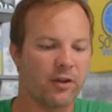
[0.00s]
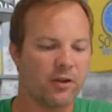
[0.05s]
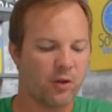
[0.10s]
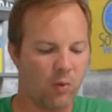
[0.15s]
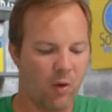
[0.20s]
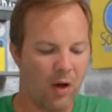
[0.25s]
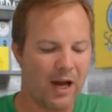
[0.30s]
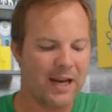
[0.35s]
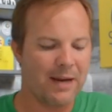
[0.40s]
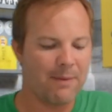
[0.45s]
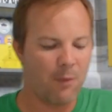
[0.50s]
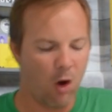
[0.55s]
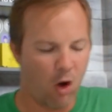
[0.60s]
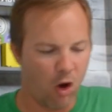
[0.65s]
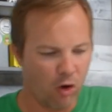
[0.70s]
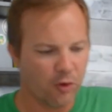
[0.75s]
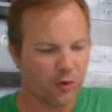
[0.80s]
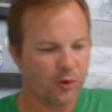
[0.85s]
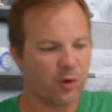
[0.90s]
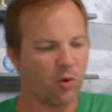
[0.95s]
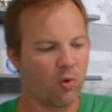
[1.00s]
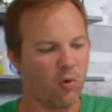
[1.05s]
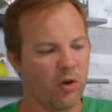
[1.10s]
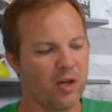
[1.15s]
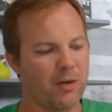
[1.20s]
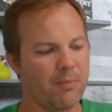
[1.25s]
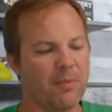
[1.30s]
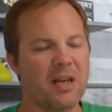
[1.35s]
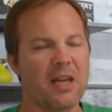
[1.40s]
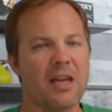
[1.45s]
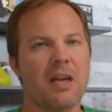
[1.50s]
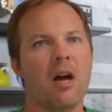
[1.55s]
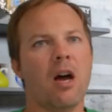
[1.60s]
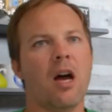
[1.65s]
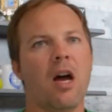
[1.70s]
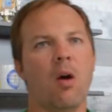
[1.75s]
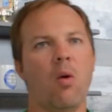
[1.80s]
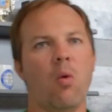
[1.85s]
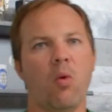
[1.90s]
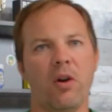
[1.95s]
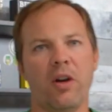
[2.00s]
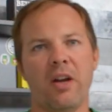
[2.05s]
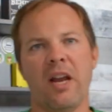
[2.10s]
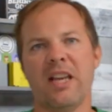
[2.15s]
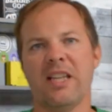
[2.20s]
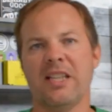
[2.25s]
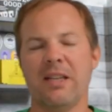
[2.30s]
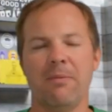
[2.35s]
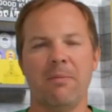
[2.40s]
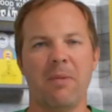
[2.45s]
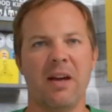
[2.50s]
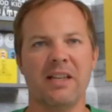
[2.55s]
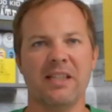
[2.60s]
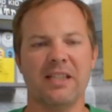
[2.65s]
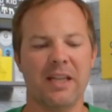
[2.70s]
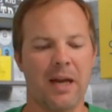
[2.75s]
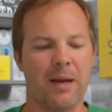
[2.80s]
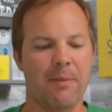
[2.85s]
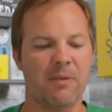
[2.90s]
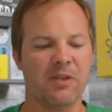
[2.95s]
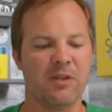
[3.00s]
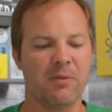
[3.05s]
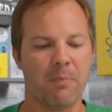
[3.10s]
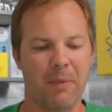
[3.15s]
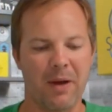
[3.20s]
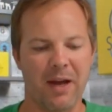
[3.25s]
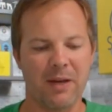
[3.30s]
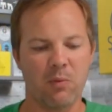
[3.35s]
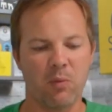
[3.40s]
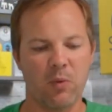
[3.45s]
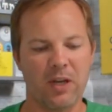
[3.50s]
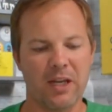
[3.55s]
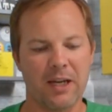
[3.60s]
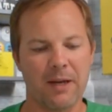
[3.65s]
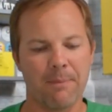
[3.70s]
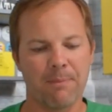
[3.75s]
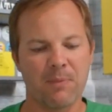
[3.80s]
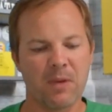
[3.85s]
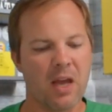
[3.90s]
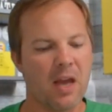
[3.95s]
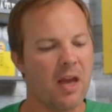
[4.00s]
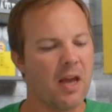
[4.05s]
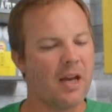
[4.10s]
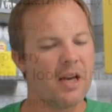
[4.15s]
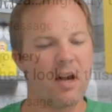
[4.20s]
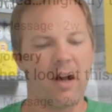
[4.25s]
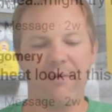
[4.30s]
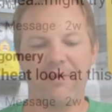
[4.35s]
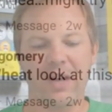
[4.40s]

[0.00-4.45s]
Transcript: So I am also going to be organizing my assignments by week. Now, I've